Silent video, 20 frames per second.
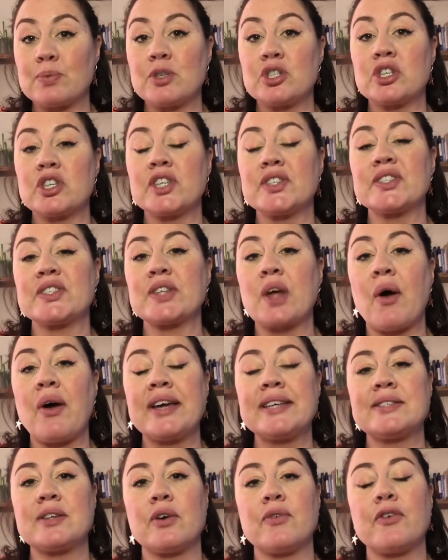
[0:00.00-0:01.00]
which are the
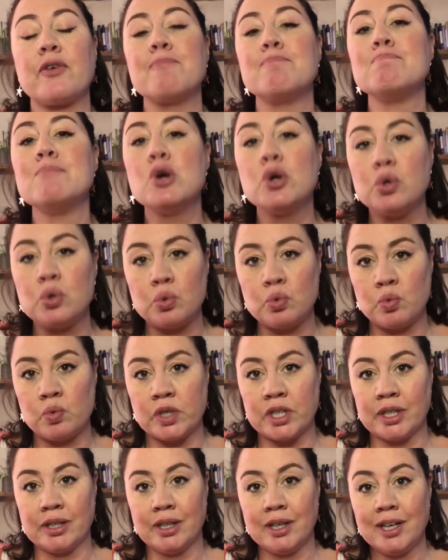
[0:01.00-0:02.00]
size of a
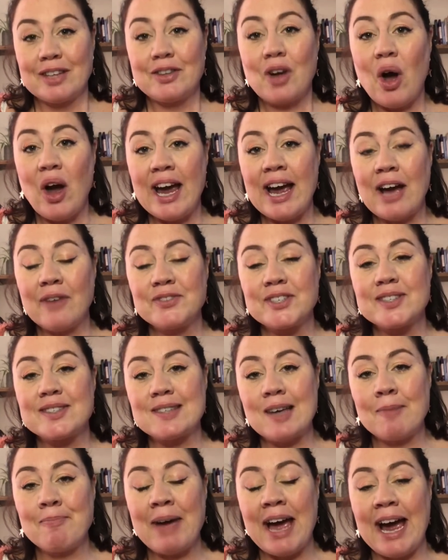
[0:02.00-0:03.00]
moon that I have to
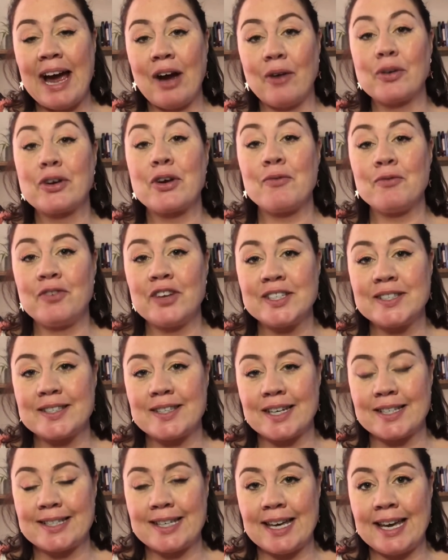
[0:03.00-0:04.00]
somehow convince
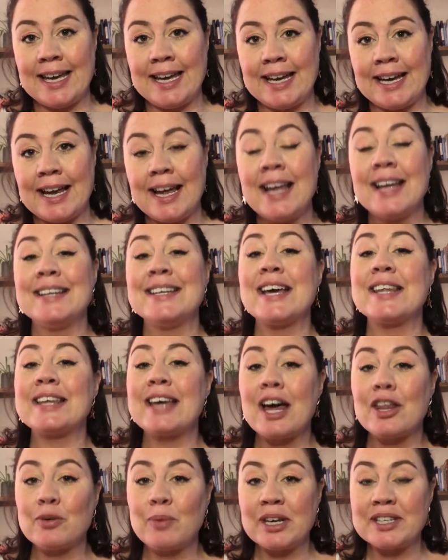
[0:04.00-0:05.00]
her to eat. Now,
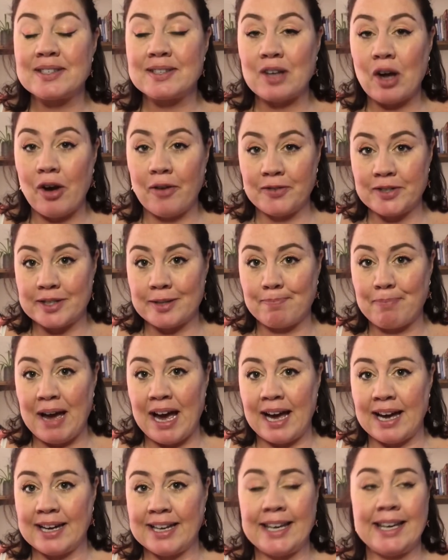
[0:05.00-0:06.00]
the other one's daft as a
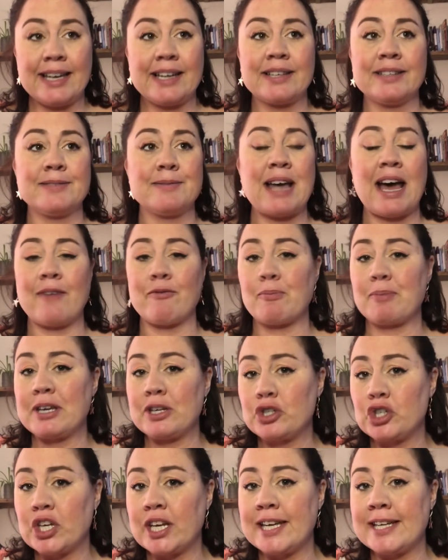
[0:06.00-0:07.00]
bat. It can have a
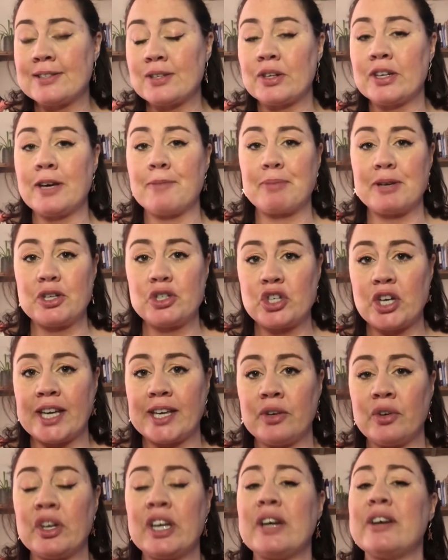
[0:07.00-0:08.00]
bit of cheese on it, a bit of
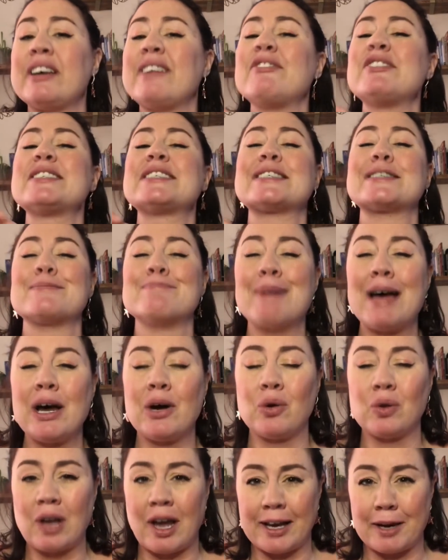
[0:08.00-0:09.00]
chicken on it, or even
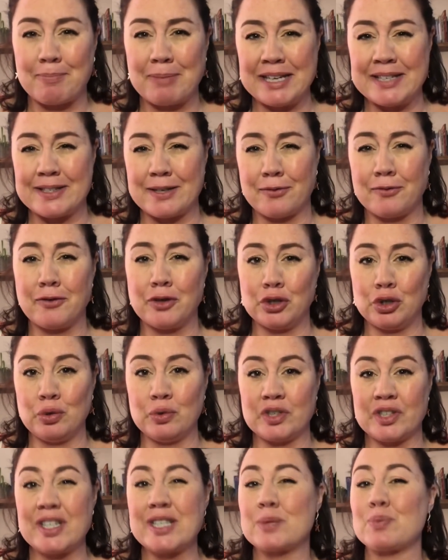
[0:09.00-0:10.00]
smell like a piece of
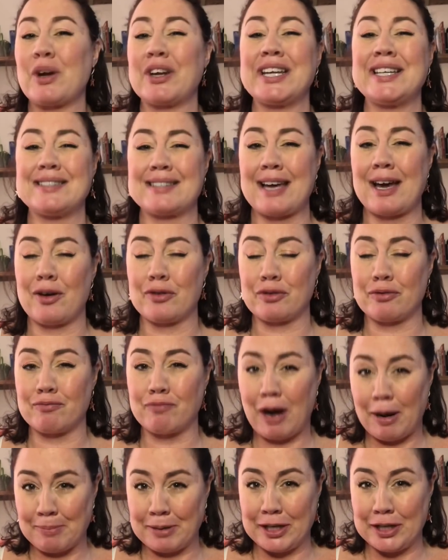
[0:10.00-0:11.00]
food. This one eats out of the
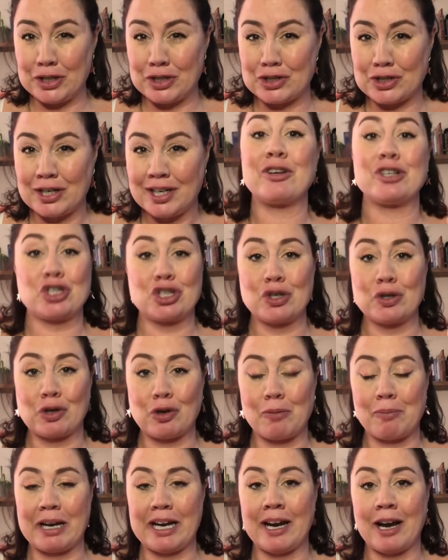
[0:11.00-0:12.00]
rubbish and she'll
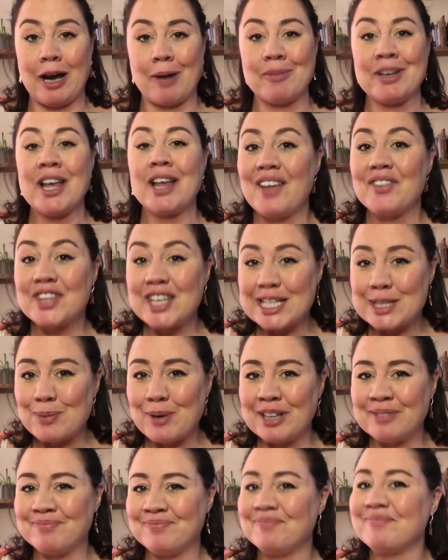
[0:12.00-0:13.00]
gobble it up. This
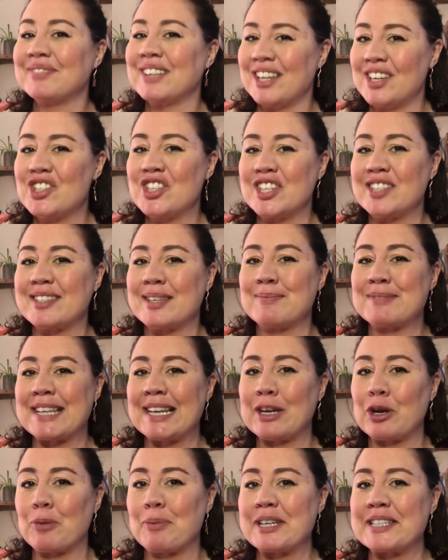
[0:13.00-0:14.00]
one, she seems a
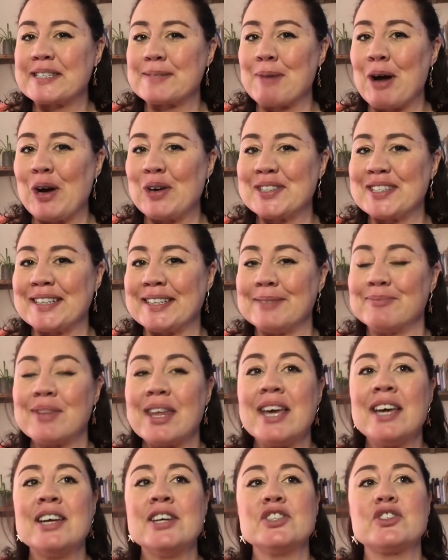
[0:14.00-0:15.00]
little bit smarter.
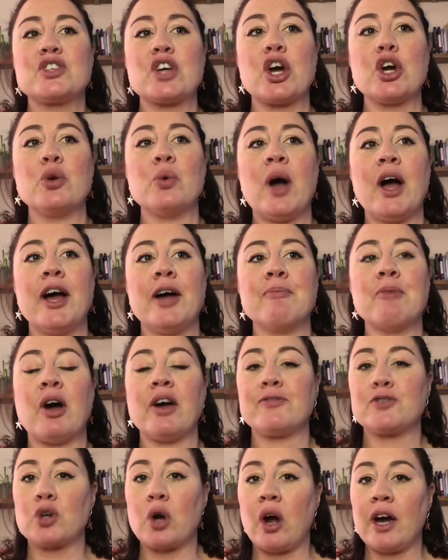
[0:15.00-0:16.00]
So
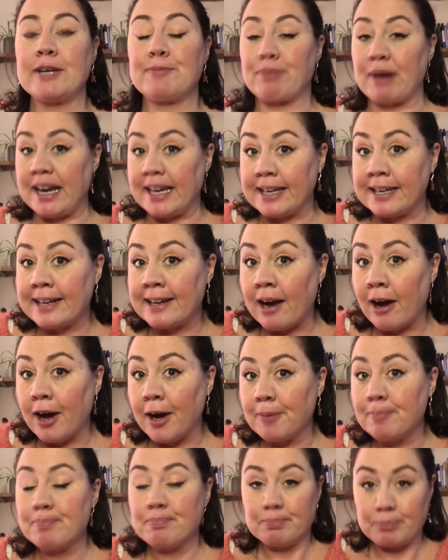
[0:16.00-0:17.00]
I've tried breaking it
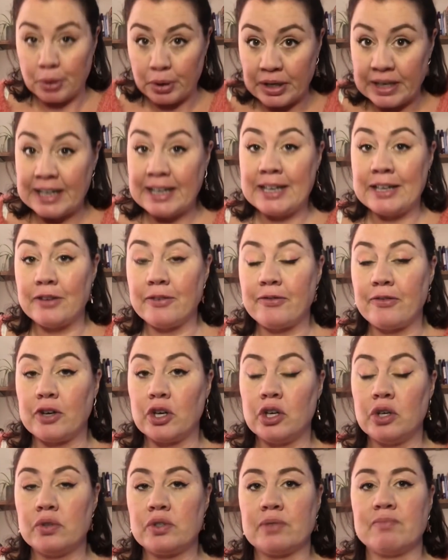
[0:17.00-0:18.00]
up, putting it in the
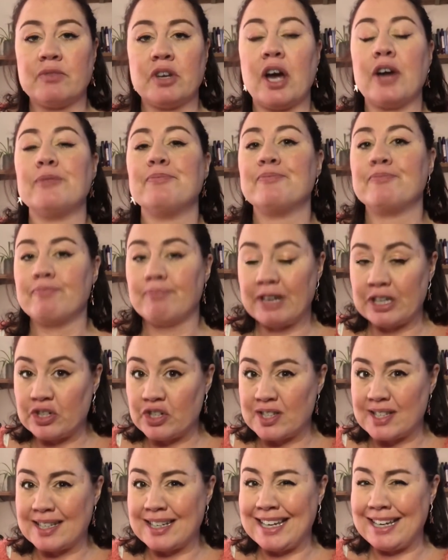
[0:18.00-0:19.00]
food. No,
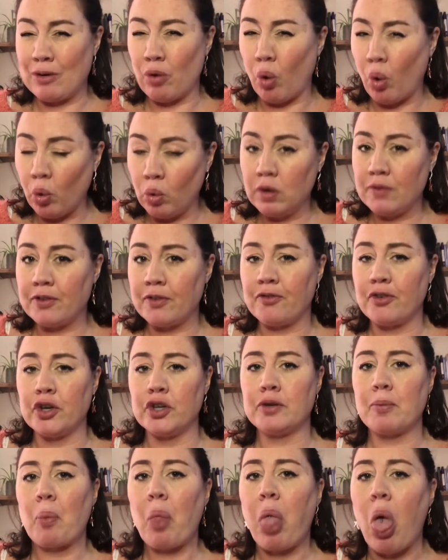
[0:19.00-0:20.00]
manages to eat all of the
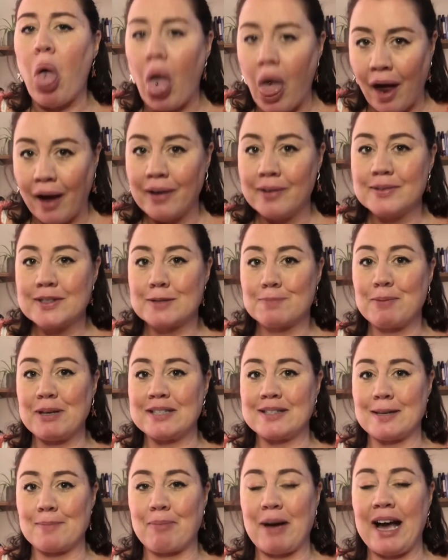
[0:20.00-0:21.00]
food, bleh,
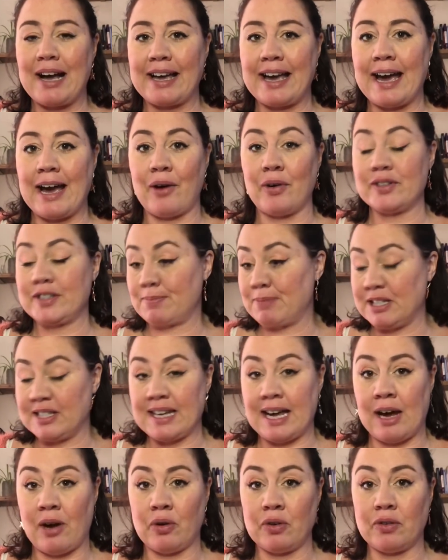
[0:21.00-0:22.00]
spits it
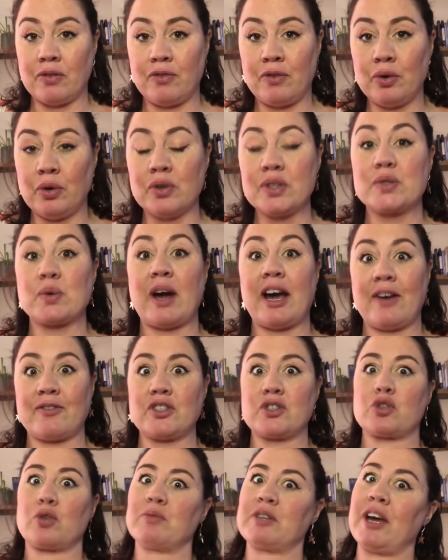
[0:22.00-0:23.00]
out on the floor, so I have
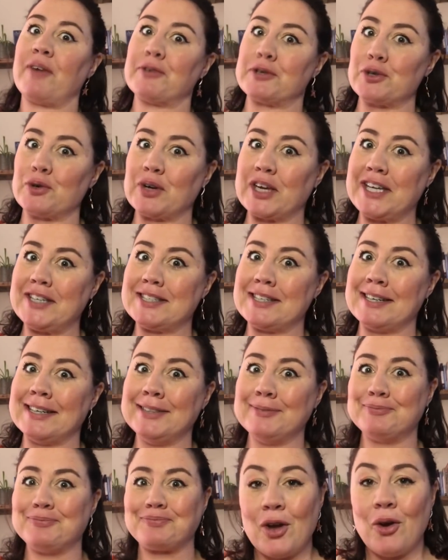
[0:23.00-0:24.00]
to stop the other dog eating
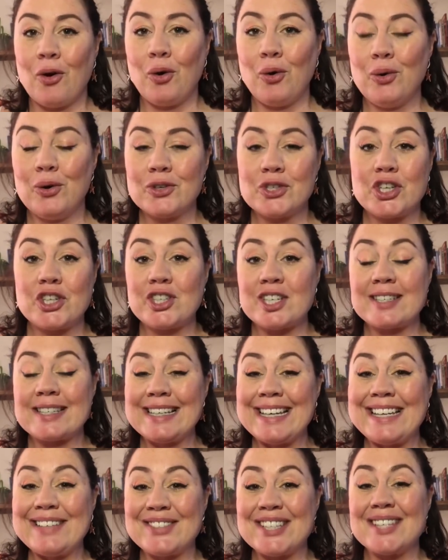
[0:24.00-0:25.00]
it. Or she just
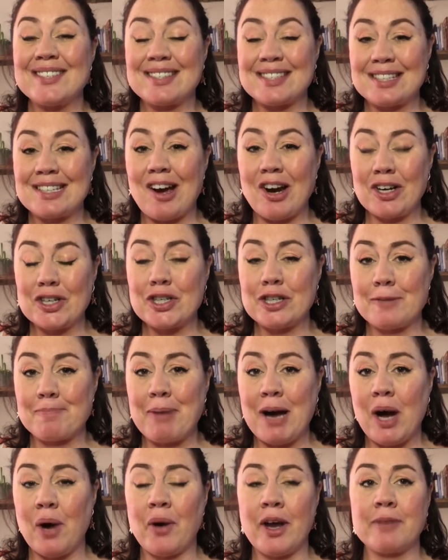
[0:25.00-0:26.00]
leaves it stuck to the
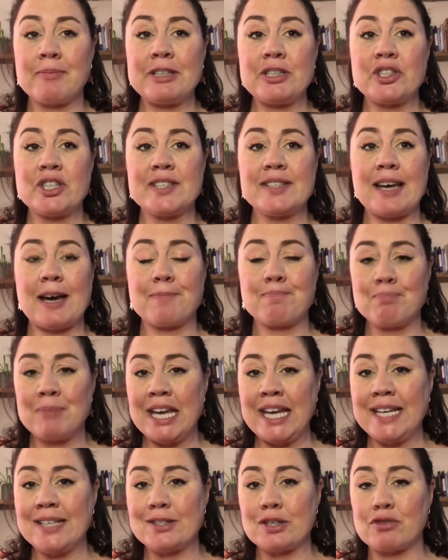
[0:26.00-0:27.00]
bowl. And I mean, she's had
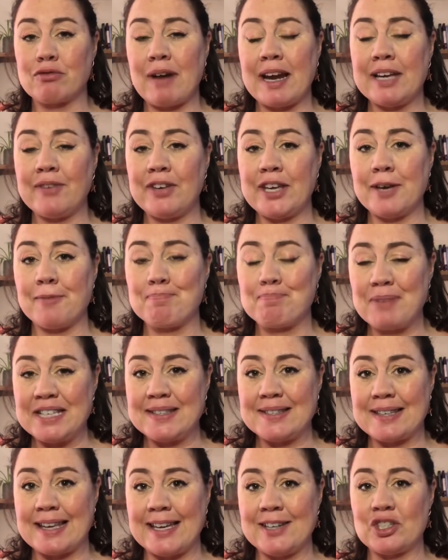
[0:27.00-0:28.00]
meat, gravy and
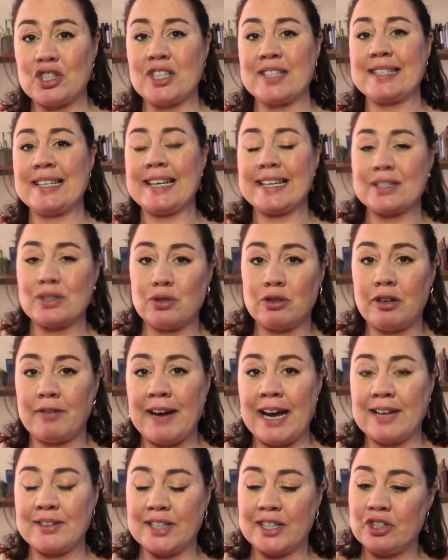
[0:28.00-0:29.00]
biscuits. She's licked all
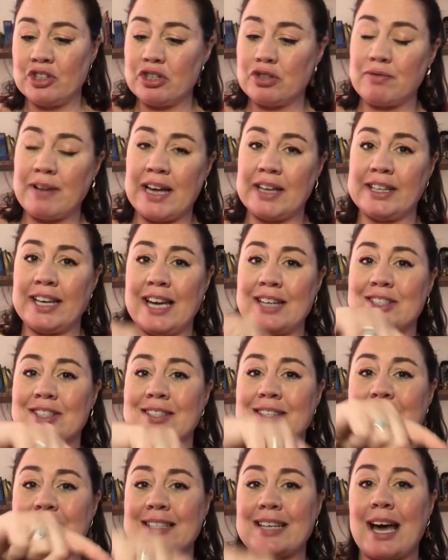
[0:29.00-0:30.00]
around it and just around the
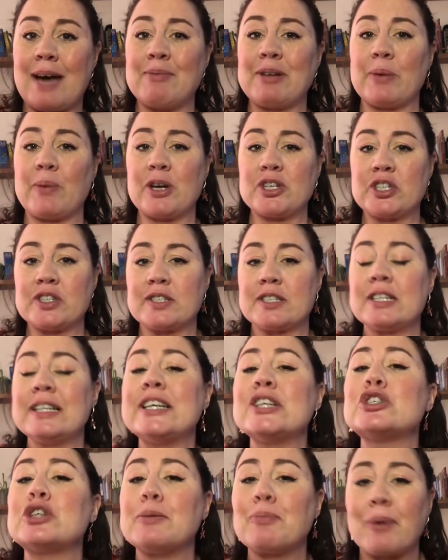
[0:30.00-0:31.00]
edges of the tablet where she's
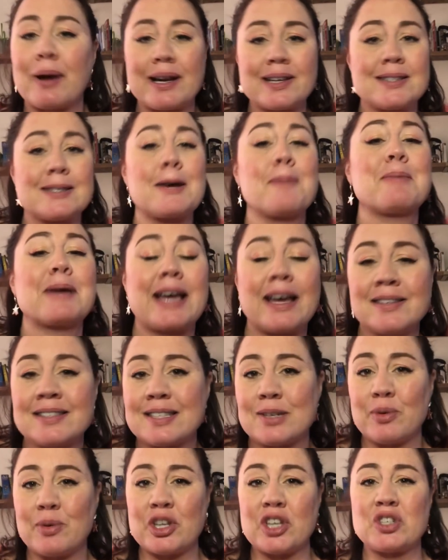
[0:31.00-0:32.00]
literally pressed up
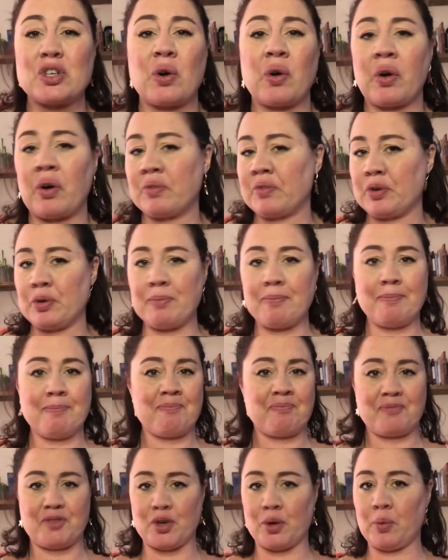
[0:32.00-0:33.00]
against it with her tongue gone, nope,
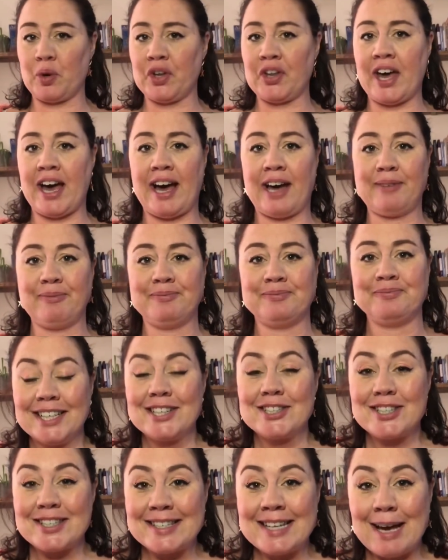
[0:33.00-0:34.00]
don't want that.
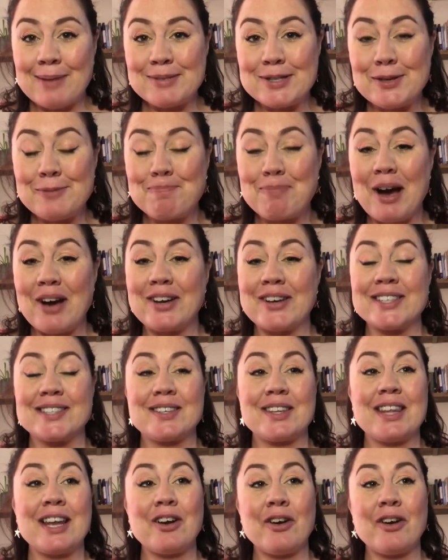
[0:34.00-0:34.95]
She's an absolute bugger. So then